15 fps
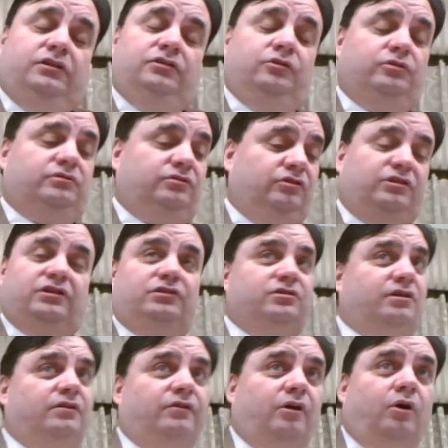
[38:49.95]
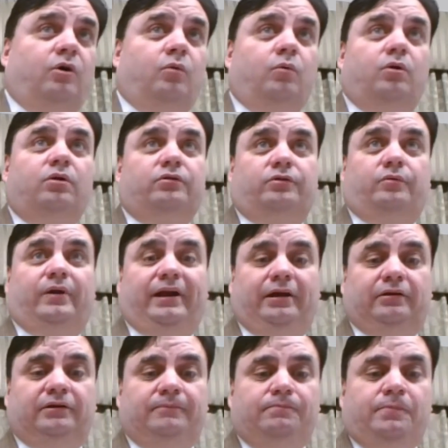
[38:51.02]
you, you could turn the whole world
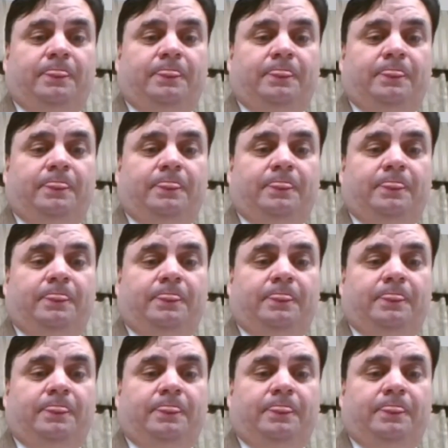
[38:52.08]
around.